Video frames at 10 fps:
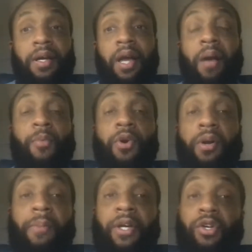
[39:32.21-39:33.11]
I'm gonna
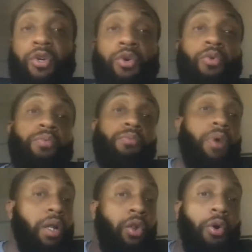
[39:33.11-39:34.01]
make you
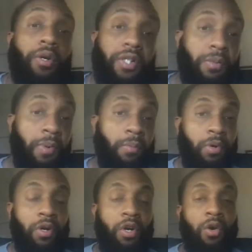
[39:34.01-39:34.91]
a loyalty
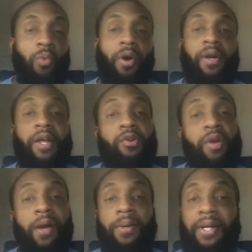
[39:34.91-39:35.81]
member where you
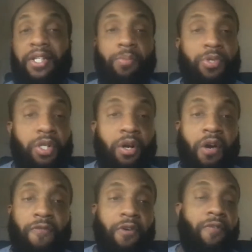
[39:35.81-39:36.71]
now get 10%
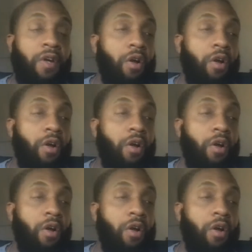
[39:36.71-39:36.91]
off of